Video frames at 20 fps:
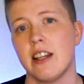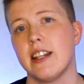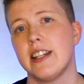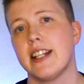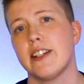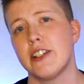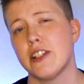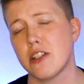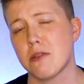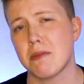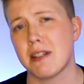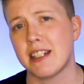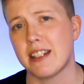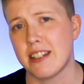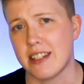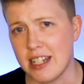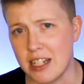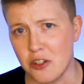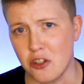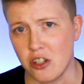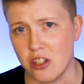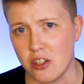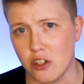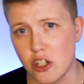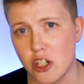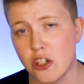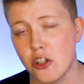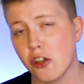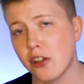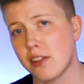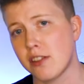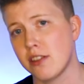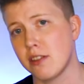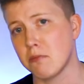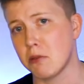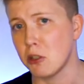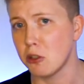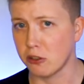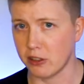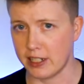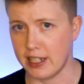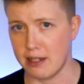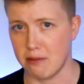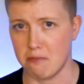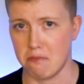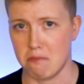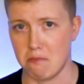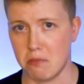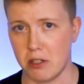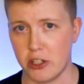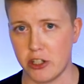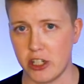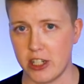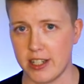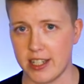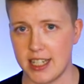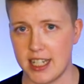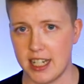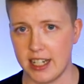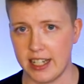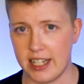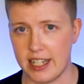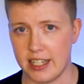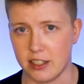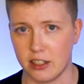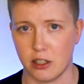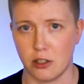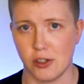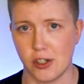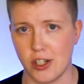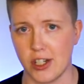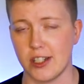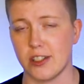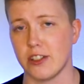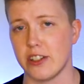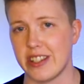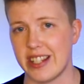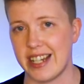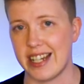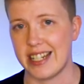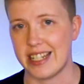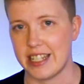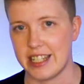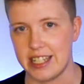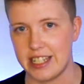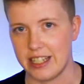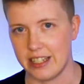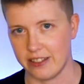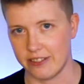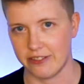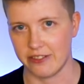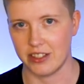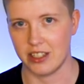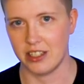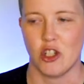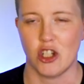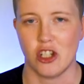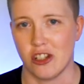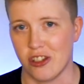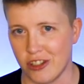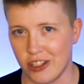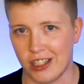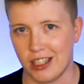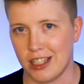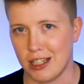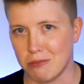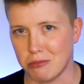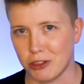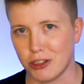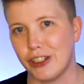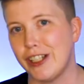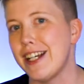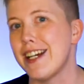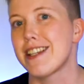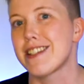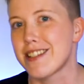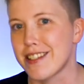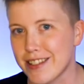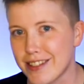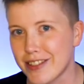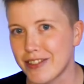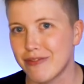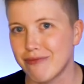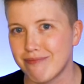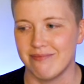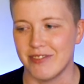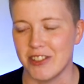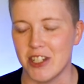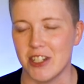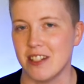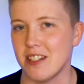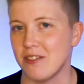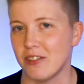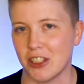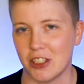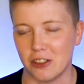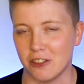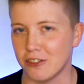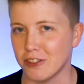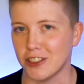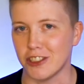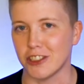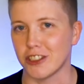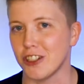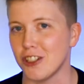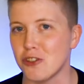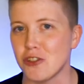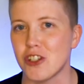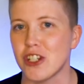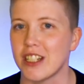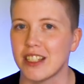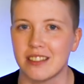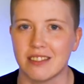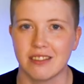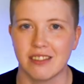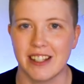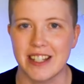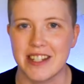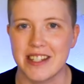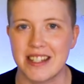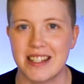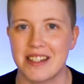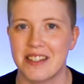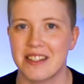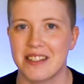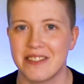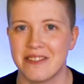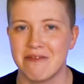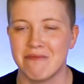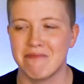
Now here's a big distinction. She took the program, but she is not a coach under the ICF. She just took a couple classes. She didn't even go for her coaching license.